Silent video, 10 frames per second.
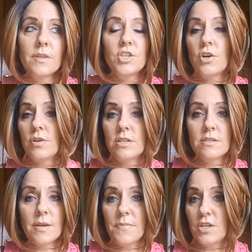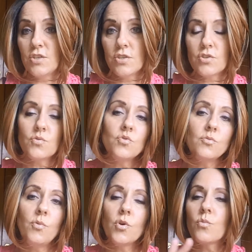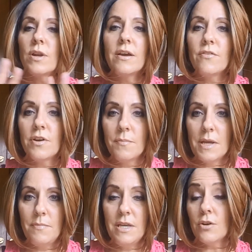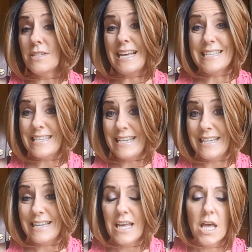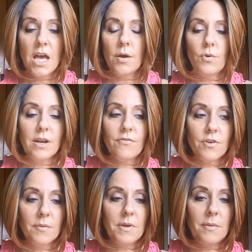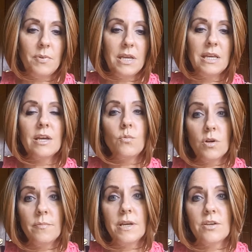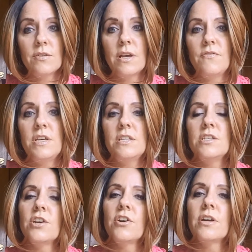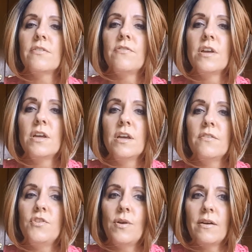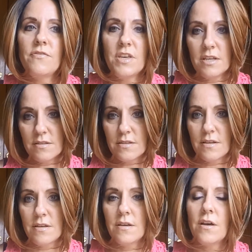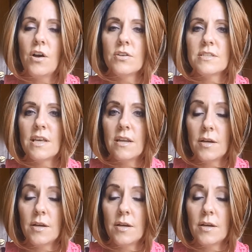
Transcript: turn in something to the school board, whatever it may be, or testing, whatever it may be, it will make your life easier if you have things all set